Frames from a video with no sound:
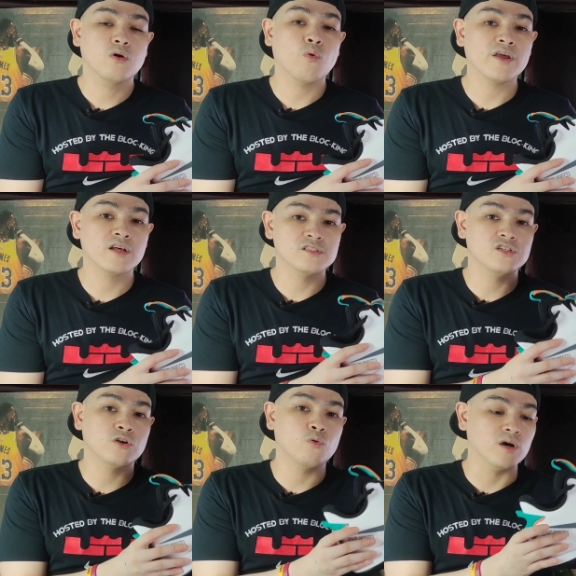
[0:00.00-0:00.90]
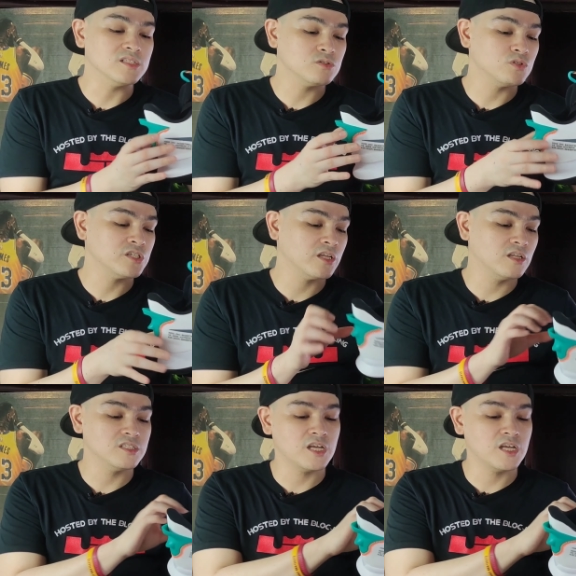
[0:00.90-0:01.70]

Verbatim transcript: Why Not Zero ones, which had a